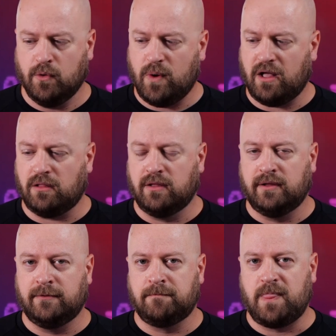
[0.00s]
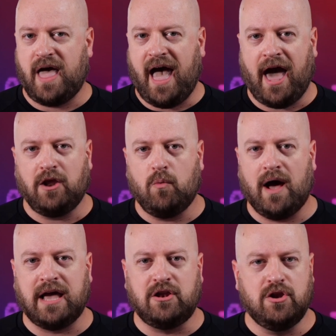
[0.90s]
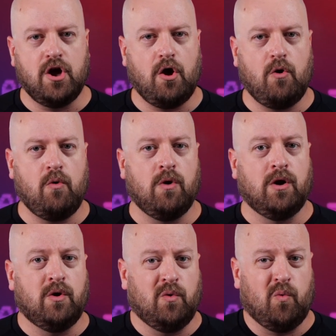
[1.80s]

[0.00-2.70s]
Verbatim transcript: Well, how do I know